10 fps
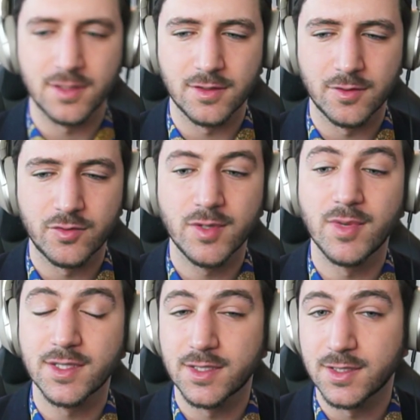
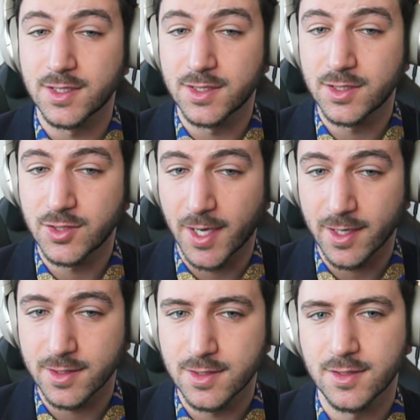rebutton this
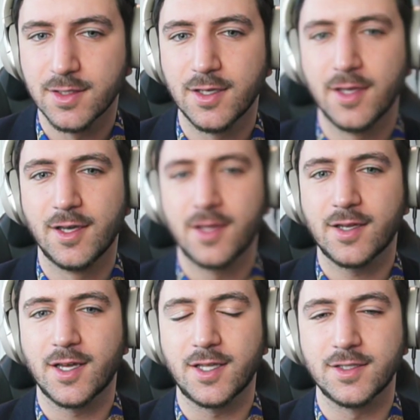jacket?
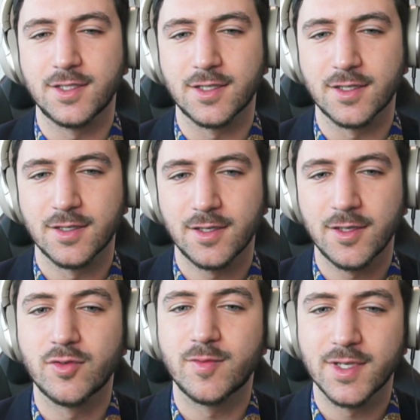And it
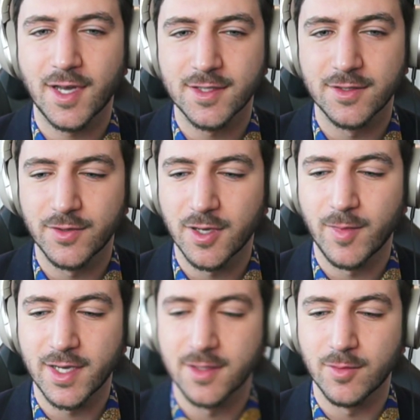would be nice if you could
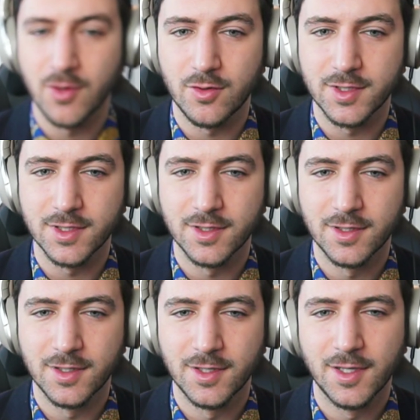make them golden.
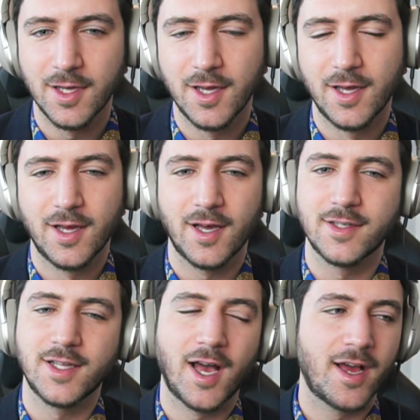
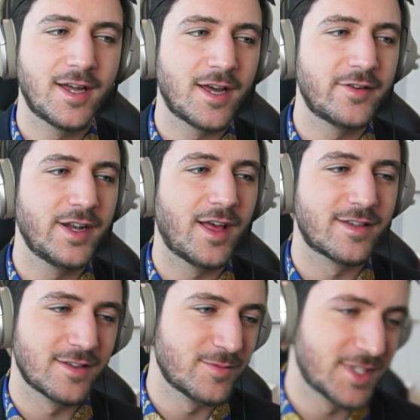And I realize
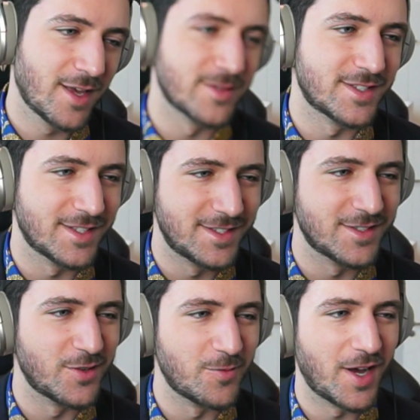sometimes that,
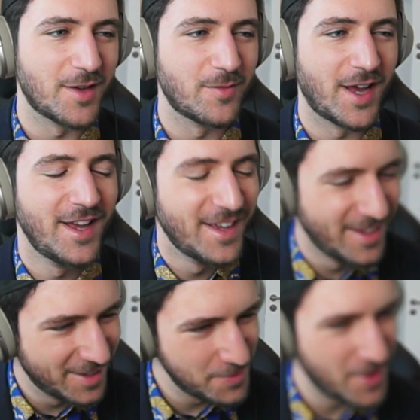
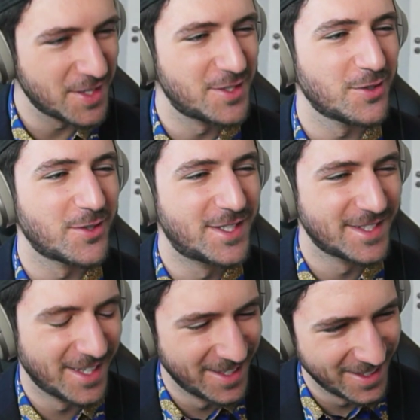my jokes
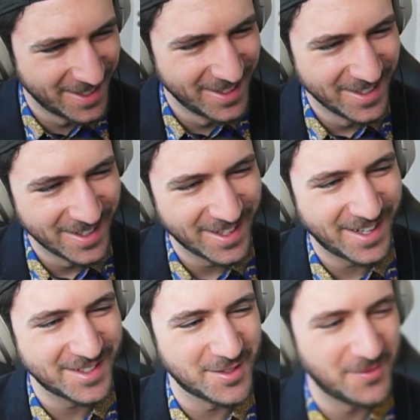
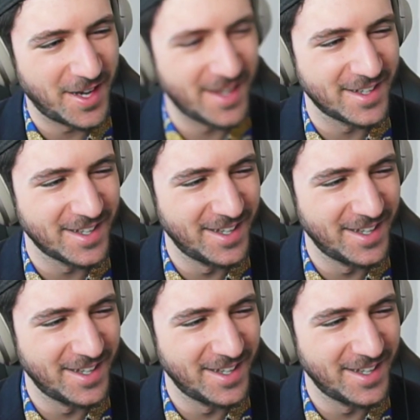and my